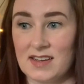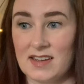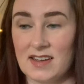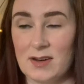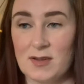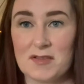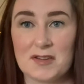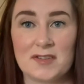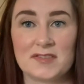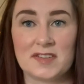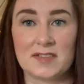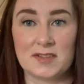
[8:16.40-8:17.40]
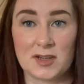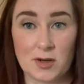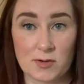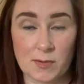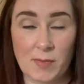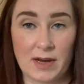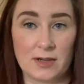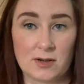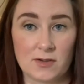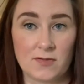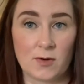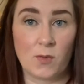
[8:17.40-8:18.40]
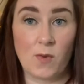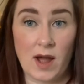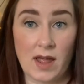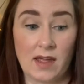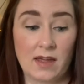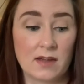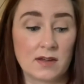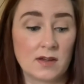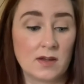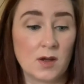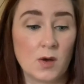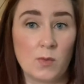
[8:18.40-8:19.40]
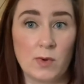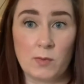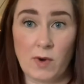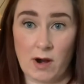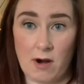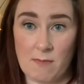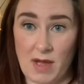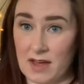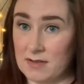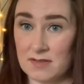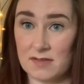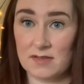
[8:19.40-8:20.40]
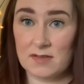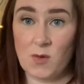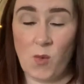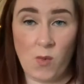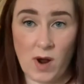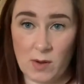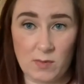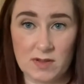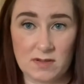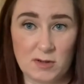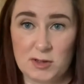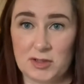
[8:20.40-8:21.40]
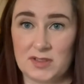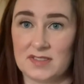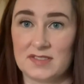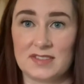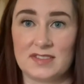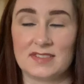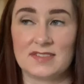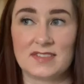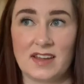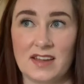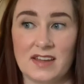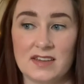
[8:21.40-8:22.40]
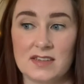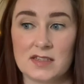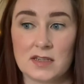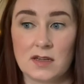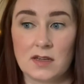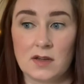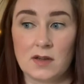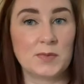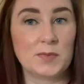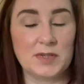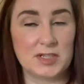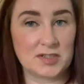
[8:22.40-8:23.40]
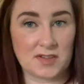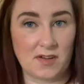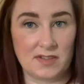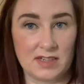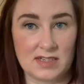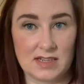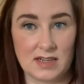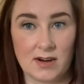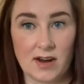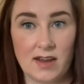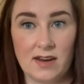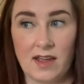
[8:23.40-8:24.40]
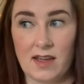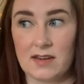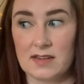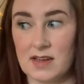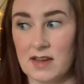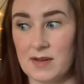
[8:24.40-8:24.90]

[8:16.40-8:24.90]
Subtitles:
it serves as a good reminder for why we wear our masks, why we social distance, and we just all need to hear it. And